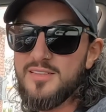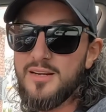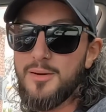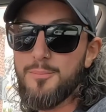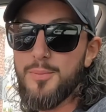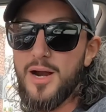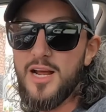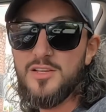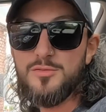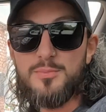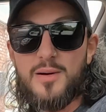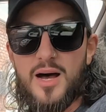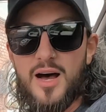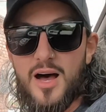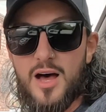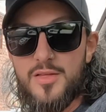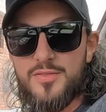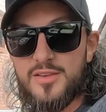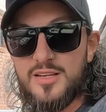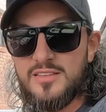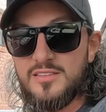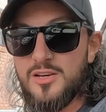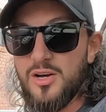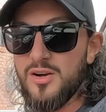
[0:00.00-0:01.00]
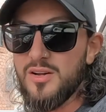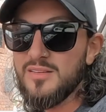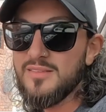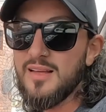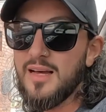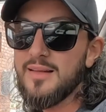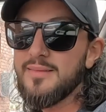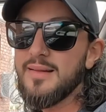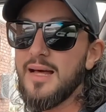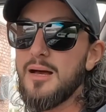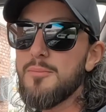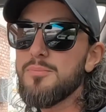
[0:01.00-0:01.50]
And it breaks my heart that he's gone and
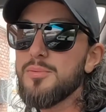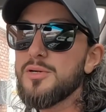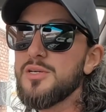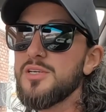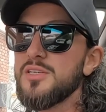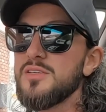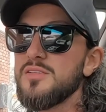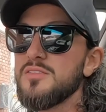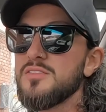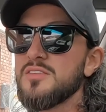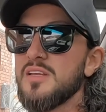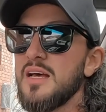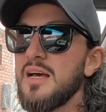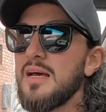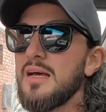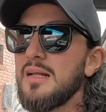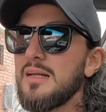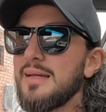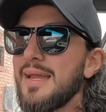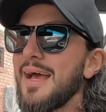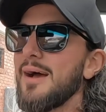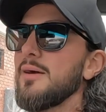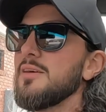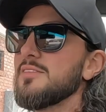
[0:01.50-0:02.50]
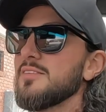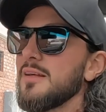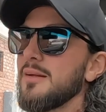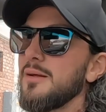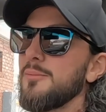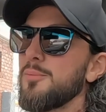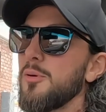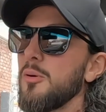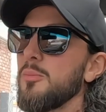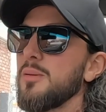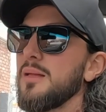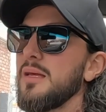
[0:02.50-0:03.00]
done that because now he's
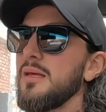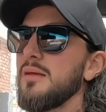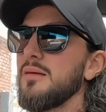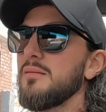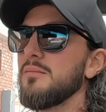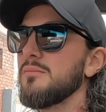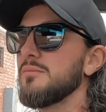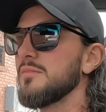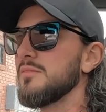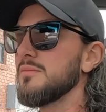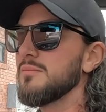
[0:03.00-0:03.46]
gonna probably